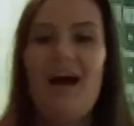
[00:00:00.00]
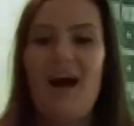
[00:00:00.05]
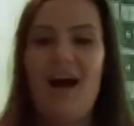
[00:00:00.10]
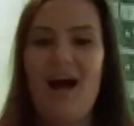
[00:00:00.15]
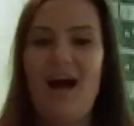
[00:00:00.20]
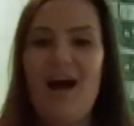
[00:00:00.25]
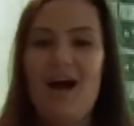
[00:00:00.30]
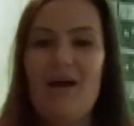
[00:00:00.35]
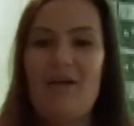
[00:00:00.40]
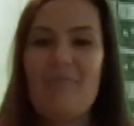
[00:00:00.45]

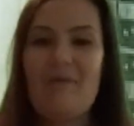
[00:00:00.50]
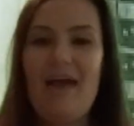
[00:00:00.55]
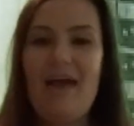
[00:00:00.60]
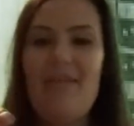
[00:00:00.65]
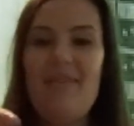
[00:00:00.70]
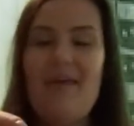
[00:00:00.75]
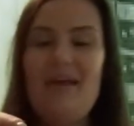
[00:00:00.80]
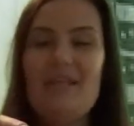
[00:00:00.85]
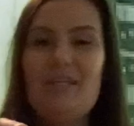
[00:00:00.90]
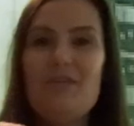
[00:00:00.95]
Um,
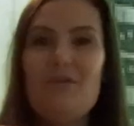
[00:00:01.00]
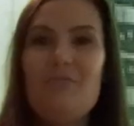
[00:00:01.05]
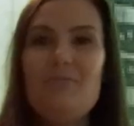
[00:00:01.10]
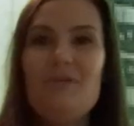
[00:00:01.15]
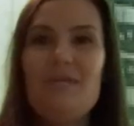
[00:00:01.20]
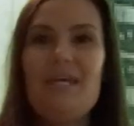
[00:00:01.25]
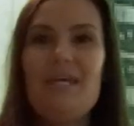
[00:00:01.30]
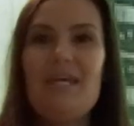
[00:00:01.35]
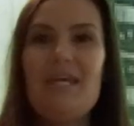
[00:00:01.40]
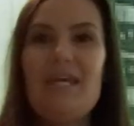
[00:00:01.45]
and then you
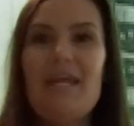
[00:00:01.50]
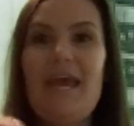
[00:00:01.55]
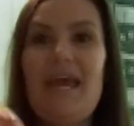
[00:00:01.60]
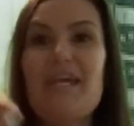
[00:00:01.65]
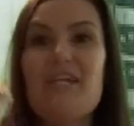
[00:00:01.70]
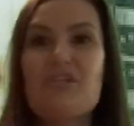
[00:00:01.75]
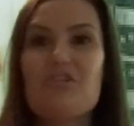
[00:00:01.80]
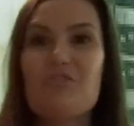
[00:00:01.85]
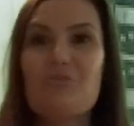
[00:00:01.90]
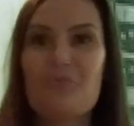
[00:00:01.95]
need
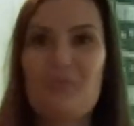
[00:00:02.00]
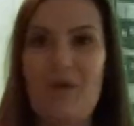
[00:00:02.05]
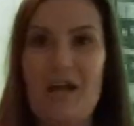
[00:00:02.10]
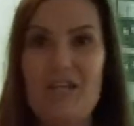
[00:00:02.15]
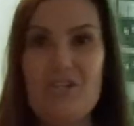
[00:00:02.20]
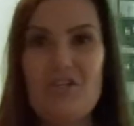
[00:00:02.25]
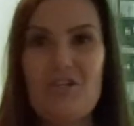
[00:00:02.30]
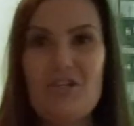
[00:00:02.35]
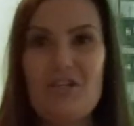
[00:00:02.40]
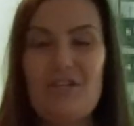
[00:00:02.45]
a
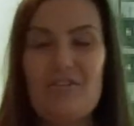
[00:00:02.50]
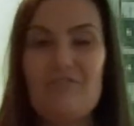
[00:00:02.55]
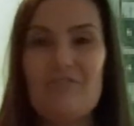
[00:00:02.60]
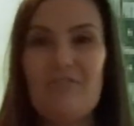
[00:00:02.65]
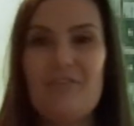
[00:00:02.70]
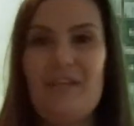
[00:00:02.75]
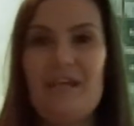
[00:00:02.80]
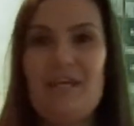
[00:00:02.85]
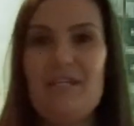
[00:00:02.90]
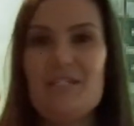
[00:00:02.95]
treasure
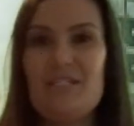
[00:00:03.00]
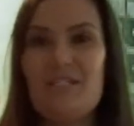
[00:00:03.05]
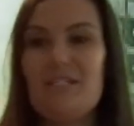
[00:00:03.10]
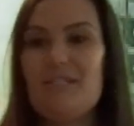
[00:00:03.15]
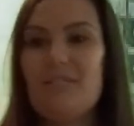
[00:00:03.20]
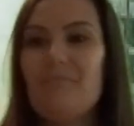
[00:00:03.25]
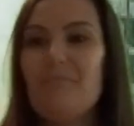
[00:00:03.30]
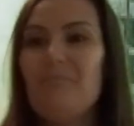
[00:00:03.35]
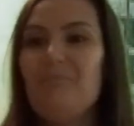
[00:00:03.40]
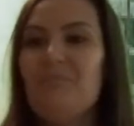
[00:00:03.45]
for
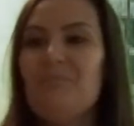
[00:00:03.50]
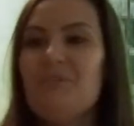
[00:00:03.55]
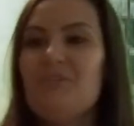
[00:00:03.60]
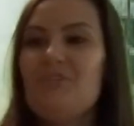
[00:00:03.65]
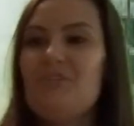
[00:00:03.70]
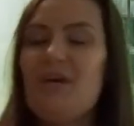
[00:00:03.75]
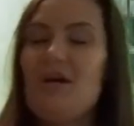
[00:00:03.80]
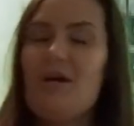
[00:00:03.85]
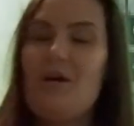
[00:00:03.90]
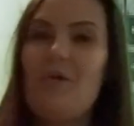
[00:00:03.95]
this.
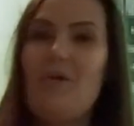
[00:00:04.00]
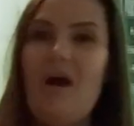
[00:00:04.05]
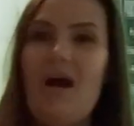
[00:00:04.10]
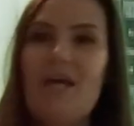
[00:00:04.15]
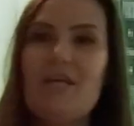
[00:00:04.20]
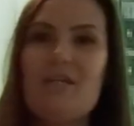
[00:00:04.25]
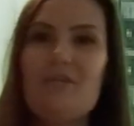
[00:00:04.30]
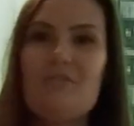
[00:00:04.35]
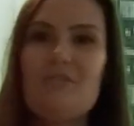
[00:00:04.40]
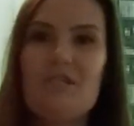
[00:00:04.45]
So I
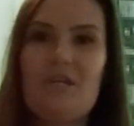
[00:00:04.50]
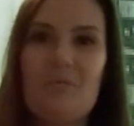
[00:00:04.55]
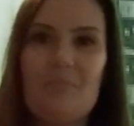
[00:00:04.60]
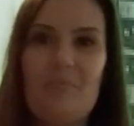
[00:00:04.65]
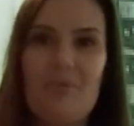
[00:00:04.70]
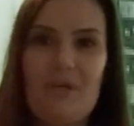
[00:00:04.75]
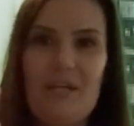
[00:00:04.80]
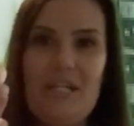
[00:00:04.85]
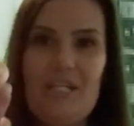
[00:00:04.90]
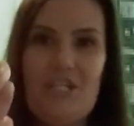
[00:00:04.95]
used a
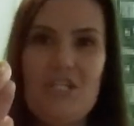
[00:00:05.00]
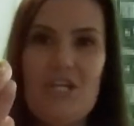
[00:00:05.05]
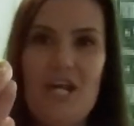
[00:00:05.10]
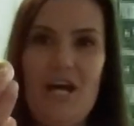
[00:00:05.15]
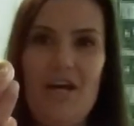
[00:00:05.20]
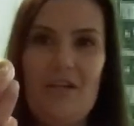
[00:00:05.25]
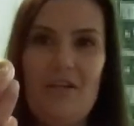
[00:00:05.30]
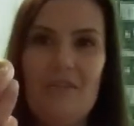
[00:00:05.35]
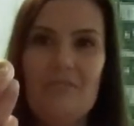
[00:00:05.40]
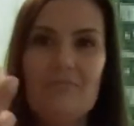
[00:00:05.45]
pretty
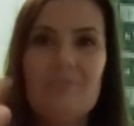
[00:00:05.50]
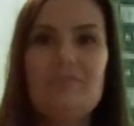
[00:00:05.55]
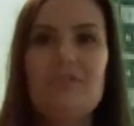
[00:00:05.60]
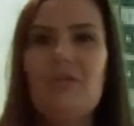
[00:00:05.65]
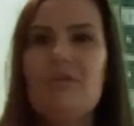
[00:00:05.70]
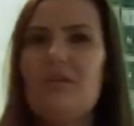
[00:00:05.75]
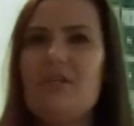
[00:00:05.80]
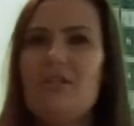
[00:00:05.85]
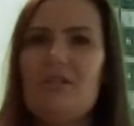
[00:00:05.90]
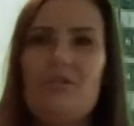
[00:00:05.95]
shell.
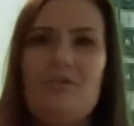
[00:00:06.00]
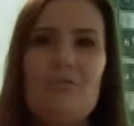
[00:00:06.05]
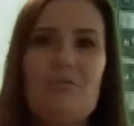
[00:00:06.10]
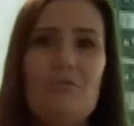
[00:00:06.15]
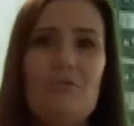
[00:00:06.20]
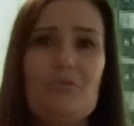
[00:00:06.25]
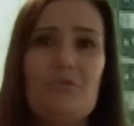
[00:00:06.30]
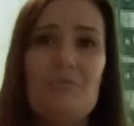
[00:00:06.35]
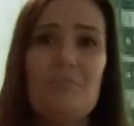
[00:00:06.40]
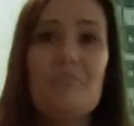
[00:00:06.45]
You can
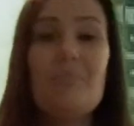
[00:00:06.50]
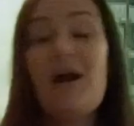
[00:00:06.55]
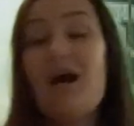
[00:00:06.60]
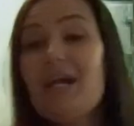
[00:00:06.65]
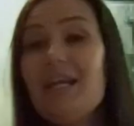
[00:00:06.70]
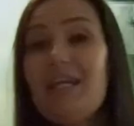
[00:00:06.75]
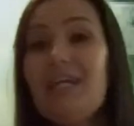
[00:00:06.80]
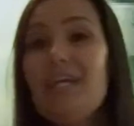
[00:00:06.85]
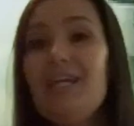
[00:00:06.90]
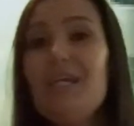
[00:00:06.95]
use
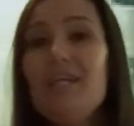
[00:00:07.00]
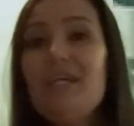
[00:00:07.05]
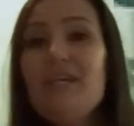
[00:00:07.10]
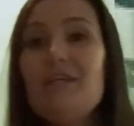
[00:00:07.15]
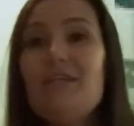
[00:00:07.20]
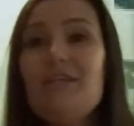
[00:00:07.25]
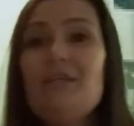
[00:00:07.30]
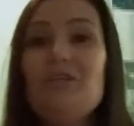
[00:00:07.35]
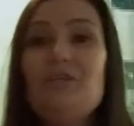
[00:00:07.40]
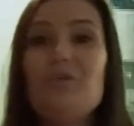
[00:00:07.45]

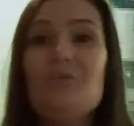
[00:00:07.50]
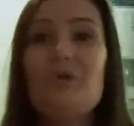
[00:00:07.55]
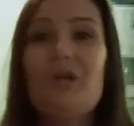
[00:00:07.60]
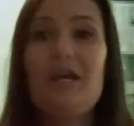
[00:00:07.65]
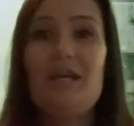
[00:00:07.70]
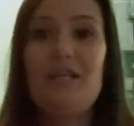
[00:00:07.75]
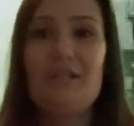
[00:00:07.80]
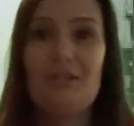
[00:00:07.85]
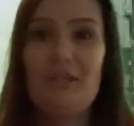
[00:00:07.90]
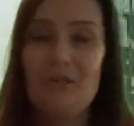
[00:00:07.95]
money, you
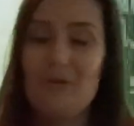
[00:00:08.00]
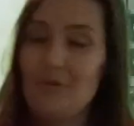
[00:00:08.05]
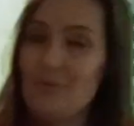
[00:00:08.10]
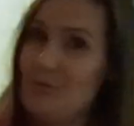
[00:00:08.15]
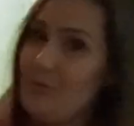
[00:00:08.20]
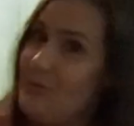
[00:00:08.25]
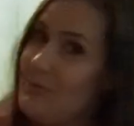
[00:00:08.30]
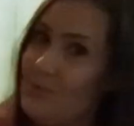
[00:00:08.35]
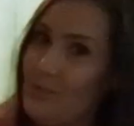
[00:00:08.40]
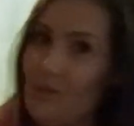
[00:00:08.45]
can
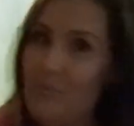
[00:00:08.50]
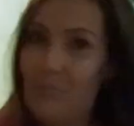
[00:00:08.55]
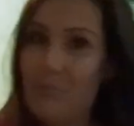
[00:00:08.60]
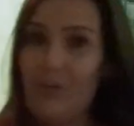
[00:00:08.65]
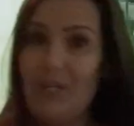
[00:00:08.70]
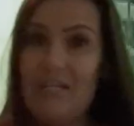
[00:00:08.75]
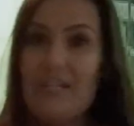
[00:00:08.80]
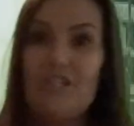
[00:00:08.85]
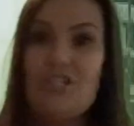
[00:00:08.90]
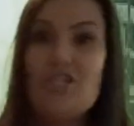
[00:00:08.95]
use a
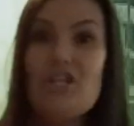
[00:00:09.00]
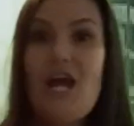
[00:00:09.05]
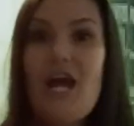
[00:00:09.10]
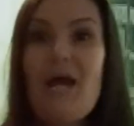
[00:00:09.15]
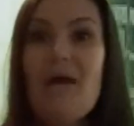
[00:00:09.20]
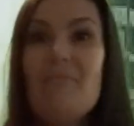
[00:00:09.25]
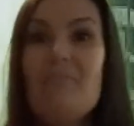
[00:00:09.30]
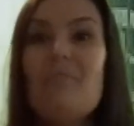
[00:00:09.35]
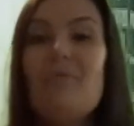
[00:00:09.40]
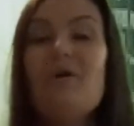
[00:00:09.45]
pretty
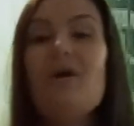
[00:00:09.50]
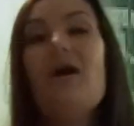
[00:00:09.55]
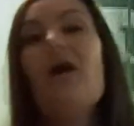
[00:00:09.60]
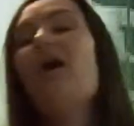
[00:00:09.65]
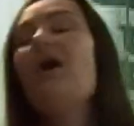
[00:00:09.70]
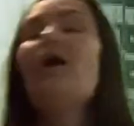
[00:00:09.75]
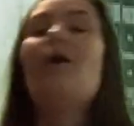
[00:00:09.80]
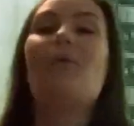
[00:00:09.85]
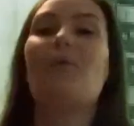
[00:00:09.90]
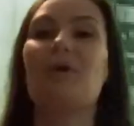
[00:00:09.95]
gem
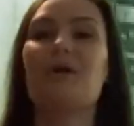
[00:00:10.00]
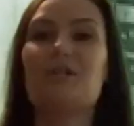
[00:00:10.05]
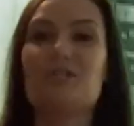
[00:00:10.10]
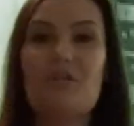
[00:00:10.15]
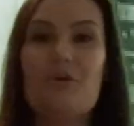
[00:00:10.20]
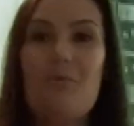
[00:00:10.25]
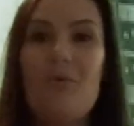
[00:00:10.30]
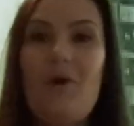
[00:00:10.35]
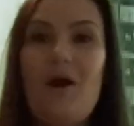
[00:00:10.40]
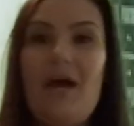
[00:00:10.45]
or a
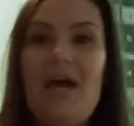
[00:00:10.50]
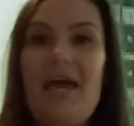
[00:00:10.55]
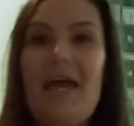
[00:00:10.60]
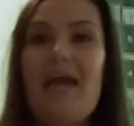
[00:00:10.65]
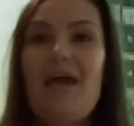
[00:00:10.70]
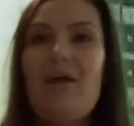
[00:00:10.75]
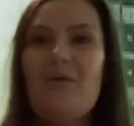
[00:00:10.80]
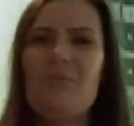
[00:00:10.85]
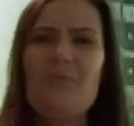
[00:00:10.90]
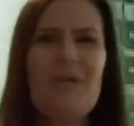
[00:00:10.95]
toy,
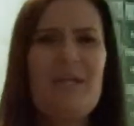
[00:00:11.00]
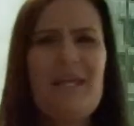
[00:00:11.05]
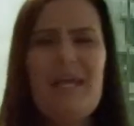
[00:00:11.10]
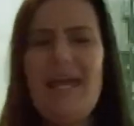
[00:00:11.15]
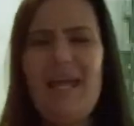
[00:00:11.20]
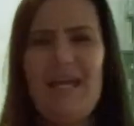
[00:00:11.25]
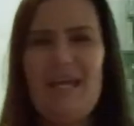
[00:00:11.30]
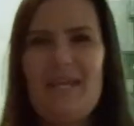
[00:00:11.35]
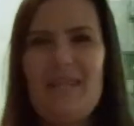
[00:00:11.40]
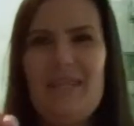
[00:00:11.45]
really
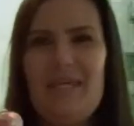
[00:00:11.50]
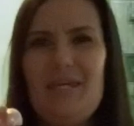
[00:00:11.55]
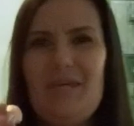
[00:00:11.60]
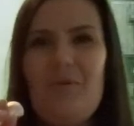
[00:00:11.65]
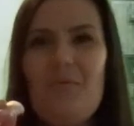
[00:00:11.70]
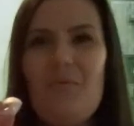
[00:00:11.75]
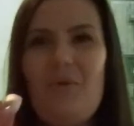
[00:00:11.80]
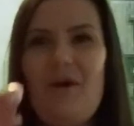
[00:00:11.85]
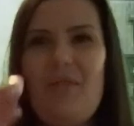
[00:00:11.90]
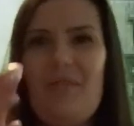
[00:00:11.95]
anything
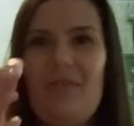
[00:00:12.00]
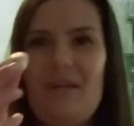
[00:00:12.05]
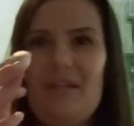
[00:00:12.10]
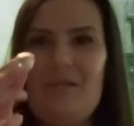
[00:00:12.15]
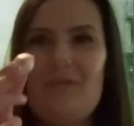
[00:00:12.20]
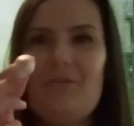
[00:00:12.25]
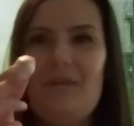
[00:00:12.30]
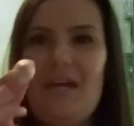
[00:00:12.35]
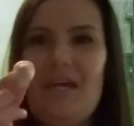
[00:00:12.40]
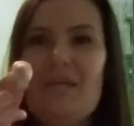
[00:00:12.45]
you want that
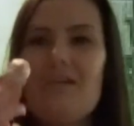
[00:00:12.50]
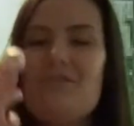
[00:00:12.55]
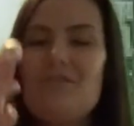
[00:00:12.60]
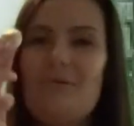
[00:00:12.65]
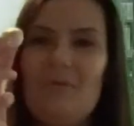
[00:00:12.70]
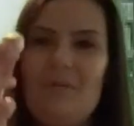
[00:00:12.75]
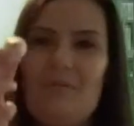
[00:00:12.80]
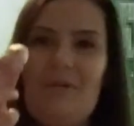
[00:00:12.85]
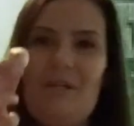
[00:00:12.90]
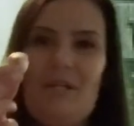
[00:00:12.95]
you like.
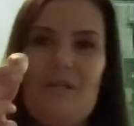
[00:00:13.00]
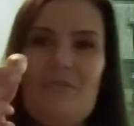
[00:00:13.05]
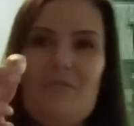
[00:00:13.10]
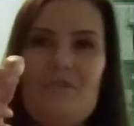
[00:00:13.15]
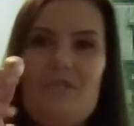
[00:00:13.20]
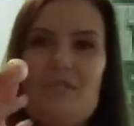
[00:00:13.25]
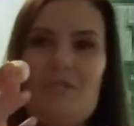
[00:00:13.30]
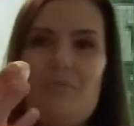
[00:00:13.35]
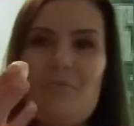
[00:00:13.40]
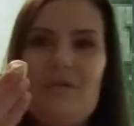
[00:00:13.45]
So I'm gonna use
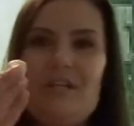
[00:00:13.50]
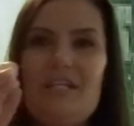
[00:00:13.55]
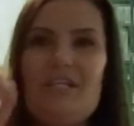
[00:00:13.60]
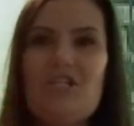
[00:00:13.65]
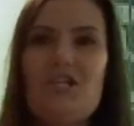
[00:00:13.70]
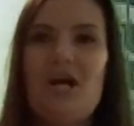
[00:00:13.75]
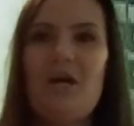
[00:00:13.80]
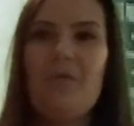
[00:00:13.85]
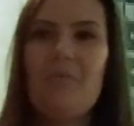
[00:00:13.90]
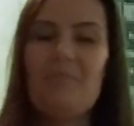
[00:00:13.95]
this pretty
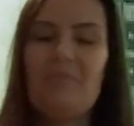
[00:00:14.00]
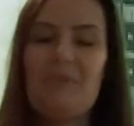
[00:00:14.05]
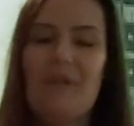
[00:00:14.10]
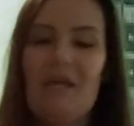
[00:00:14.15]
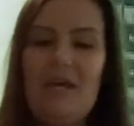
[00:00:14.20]
shell.